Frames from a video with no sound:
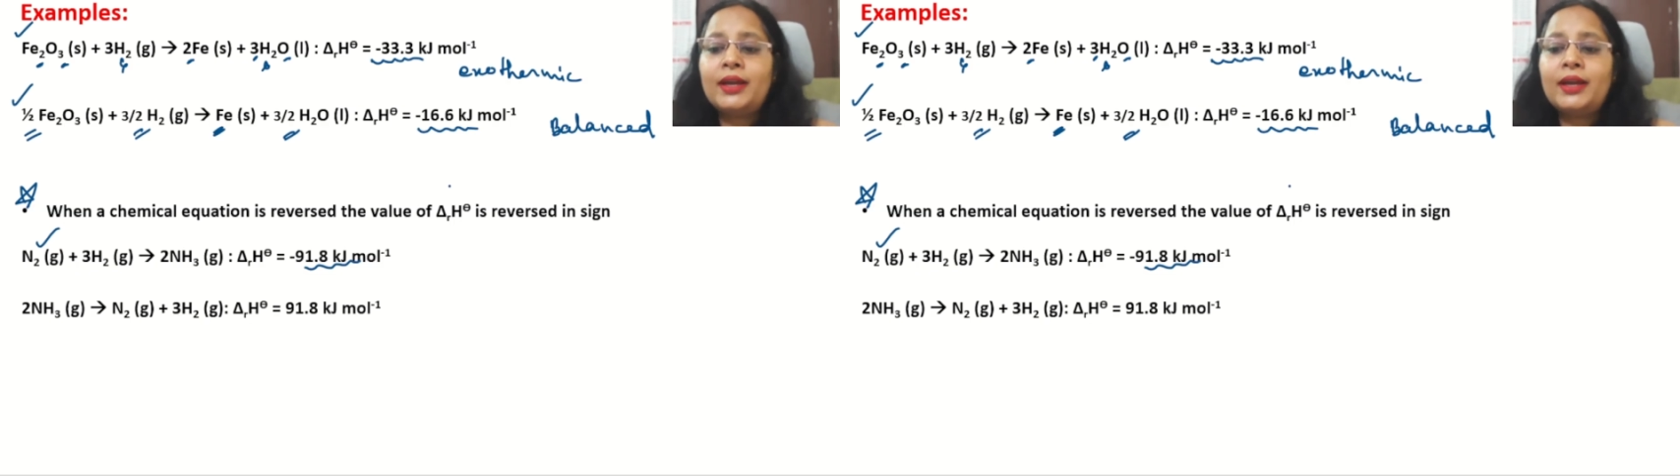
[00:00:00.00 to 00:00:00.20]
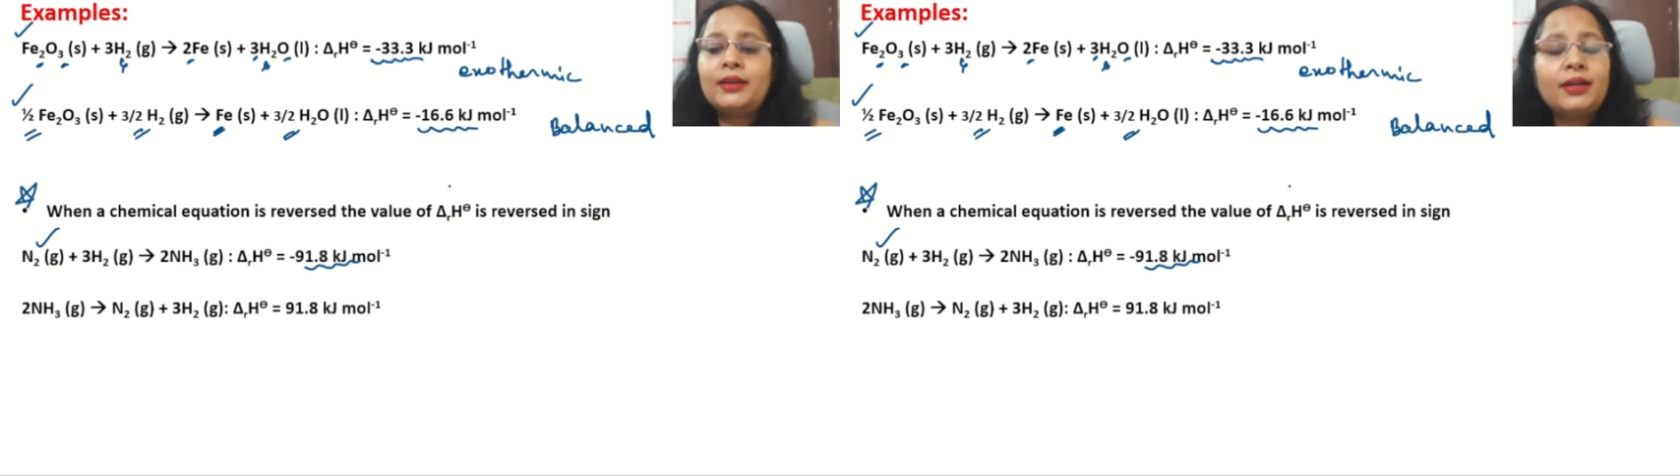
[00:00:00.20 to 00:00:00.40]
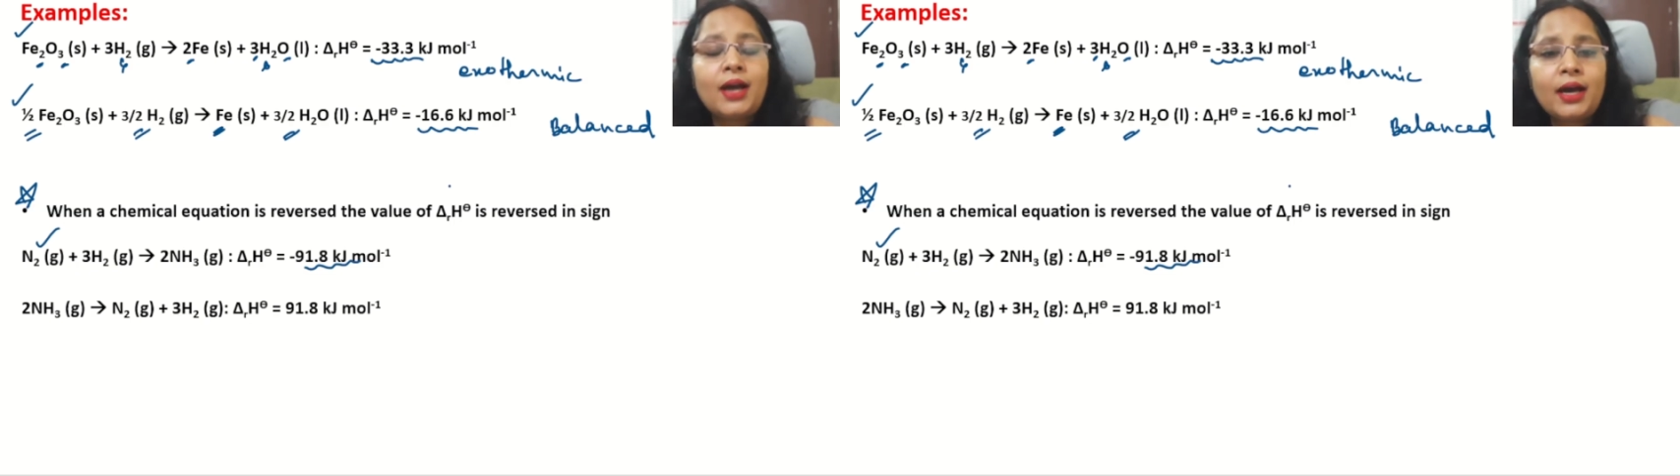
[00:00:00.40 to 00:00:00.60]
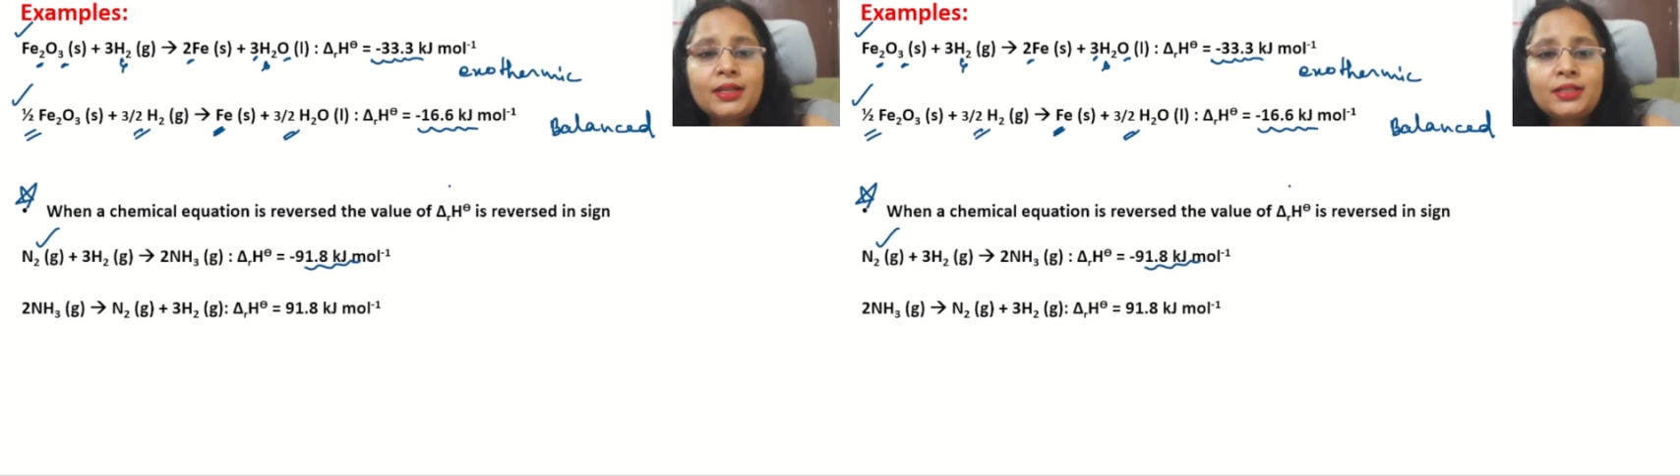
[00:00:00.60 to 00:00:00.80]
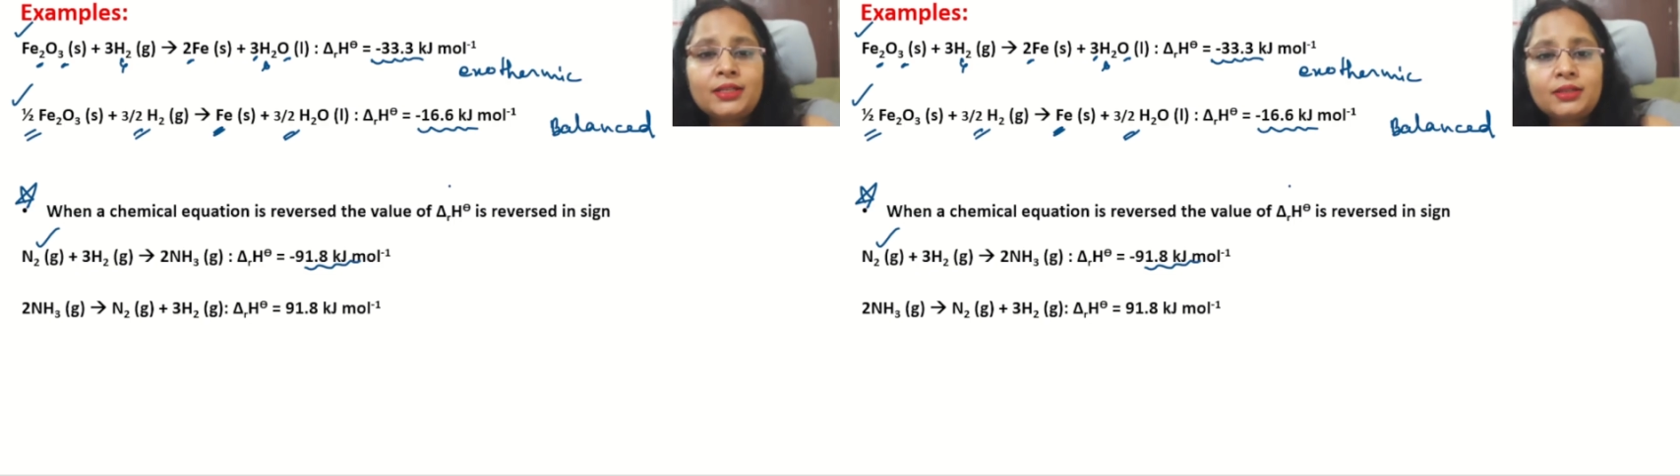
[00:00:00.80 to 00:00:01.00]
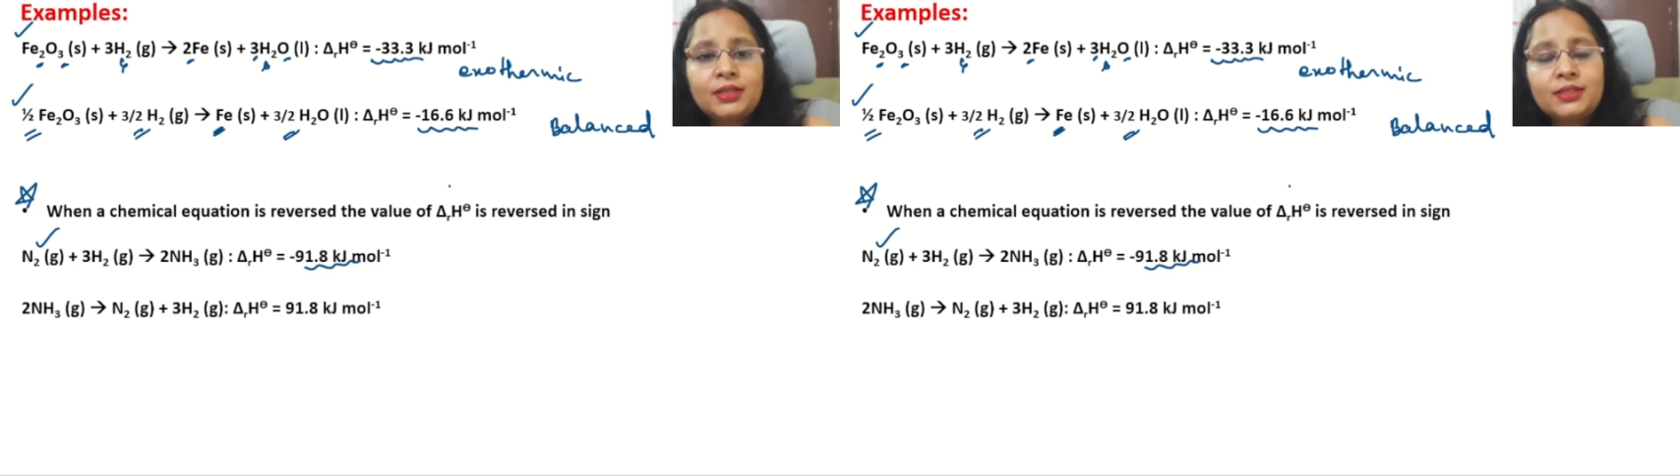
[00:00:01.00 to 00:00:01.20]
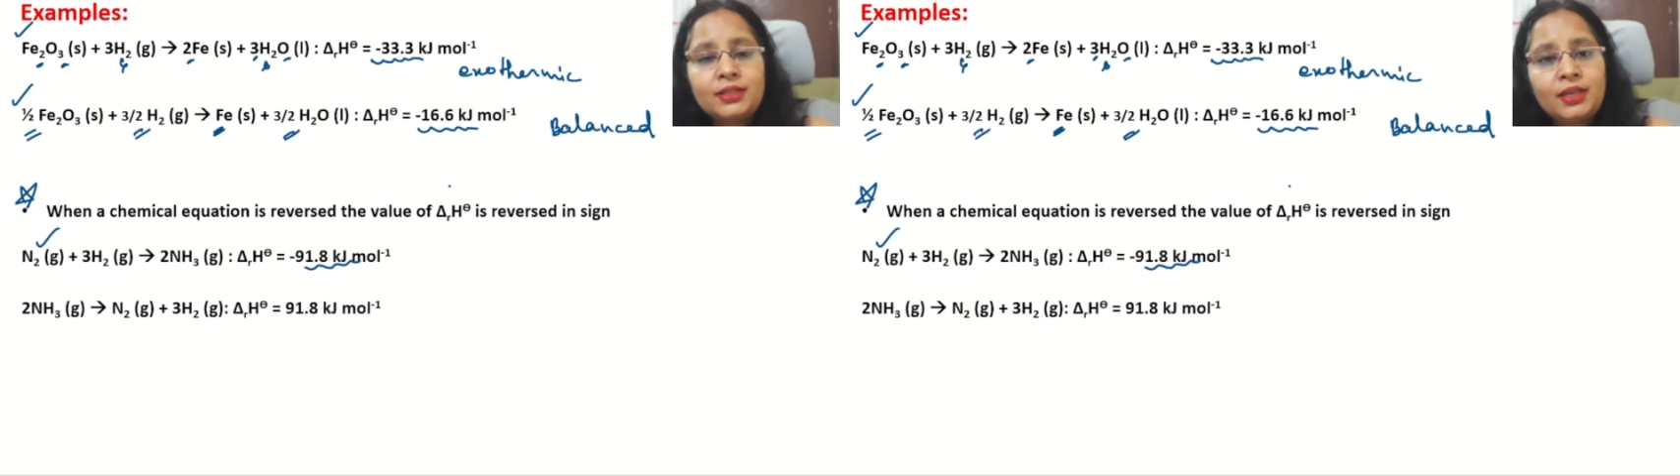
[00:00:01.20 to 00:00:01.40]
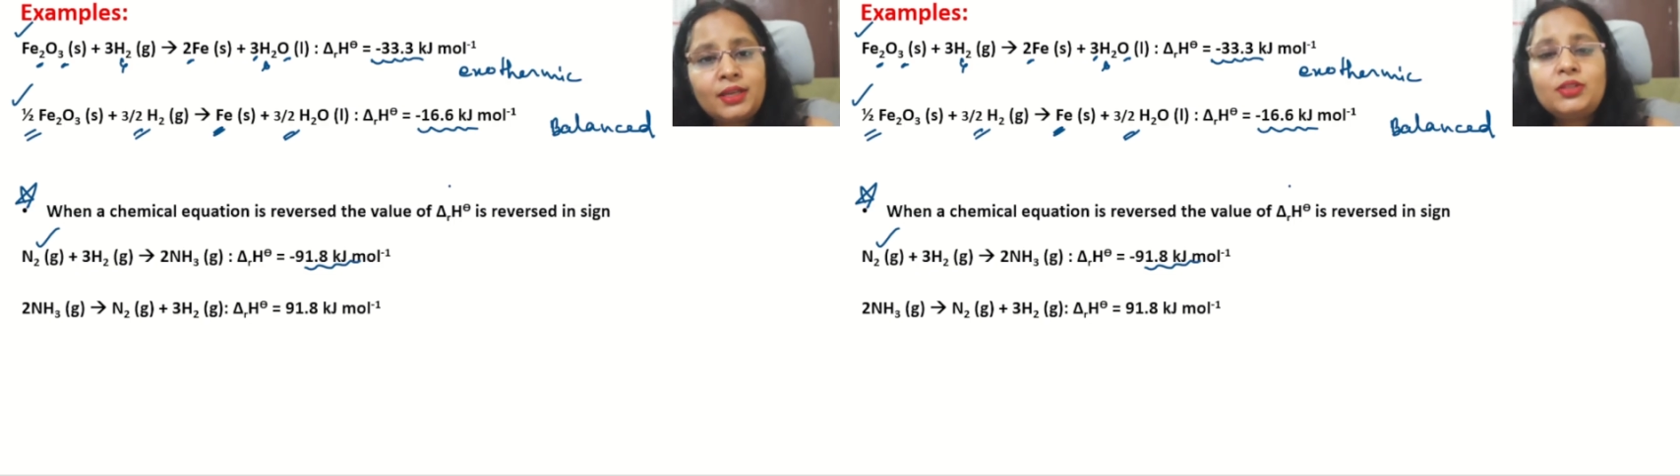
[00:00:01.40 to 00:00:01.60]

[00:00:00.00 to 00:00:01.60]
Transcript: delta RH is given,